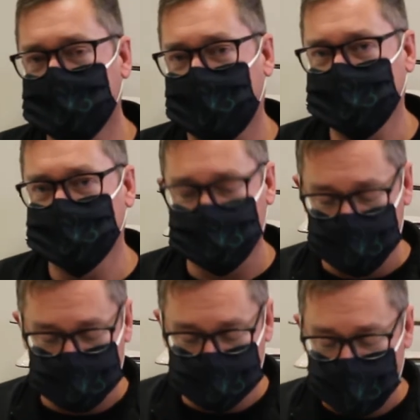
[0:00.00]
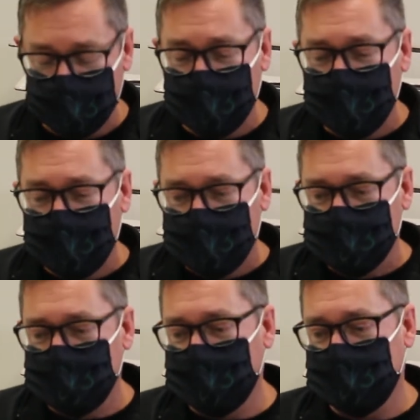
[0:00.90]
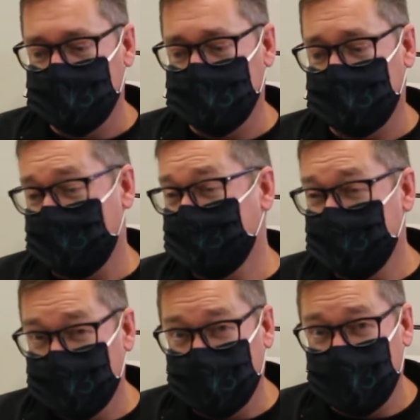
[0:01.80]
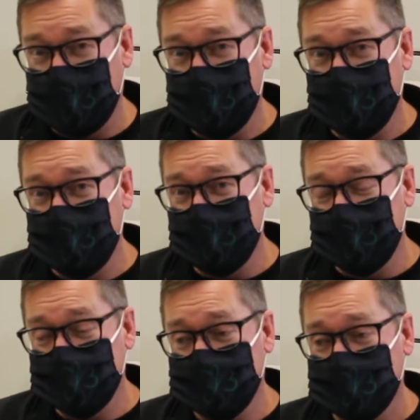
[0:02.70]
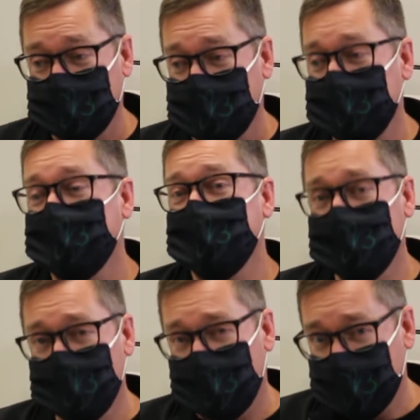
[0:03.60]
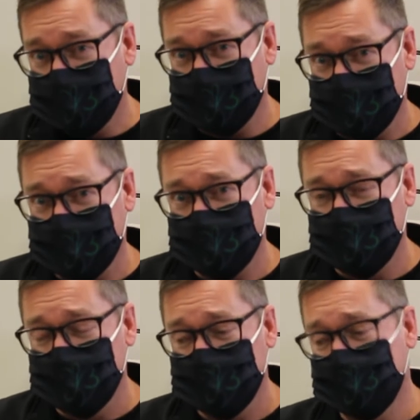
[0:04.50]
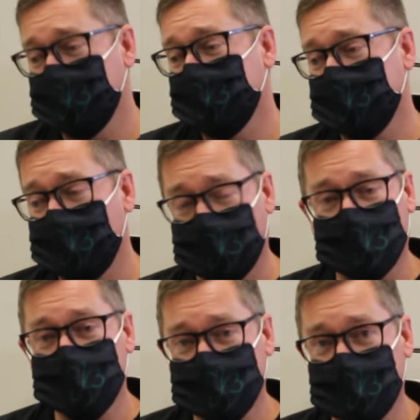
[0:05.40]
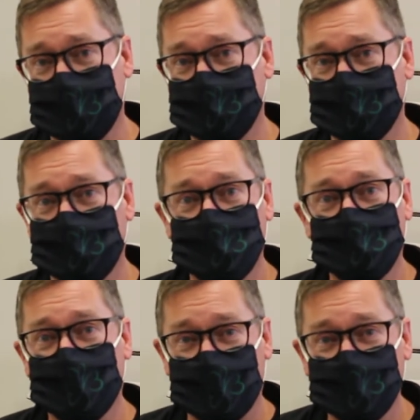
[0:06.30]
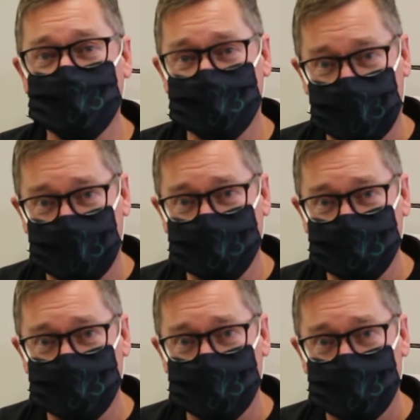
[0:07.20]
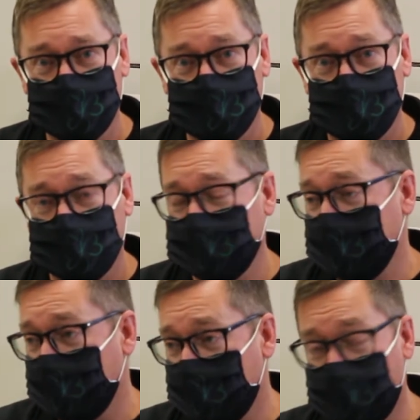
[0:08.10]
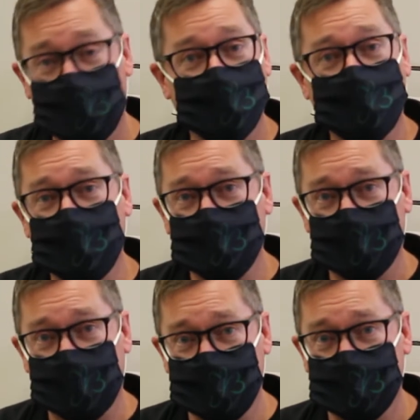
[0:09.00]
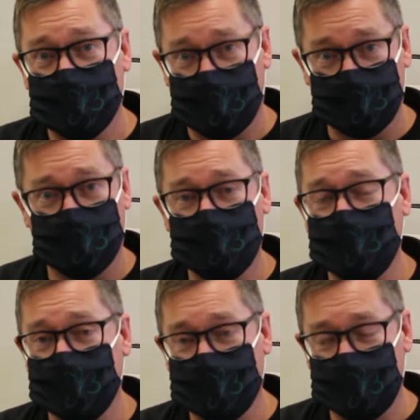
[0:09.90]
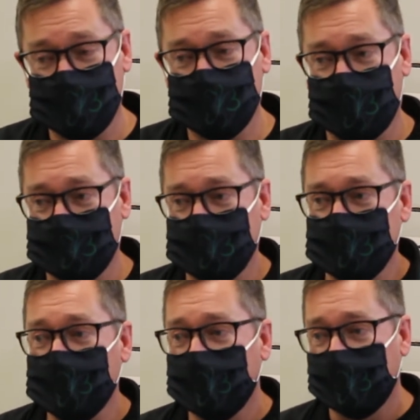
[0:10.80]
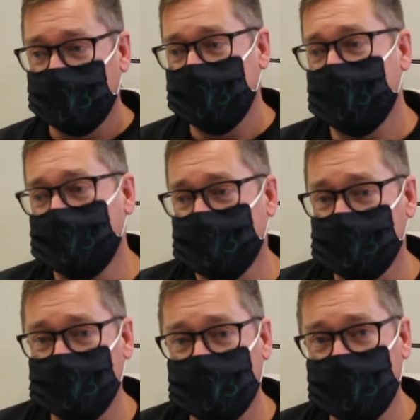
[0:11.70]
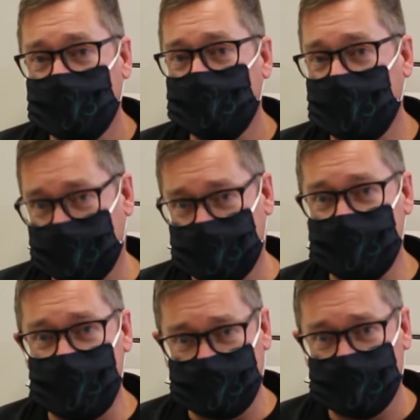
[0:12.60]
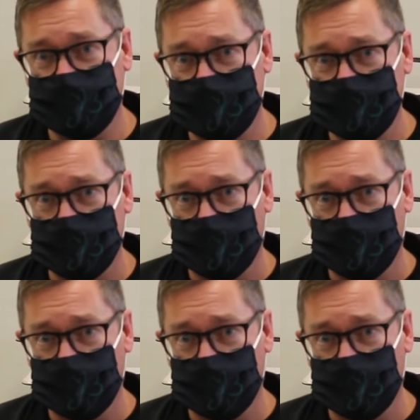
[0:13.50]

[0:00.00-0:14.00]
kinds of skills. FBLA is the largest student organization in the United States. All 50 states have FBLA chapters. The opportunity to make connections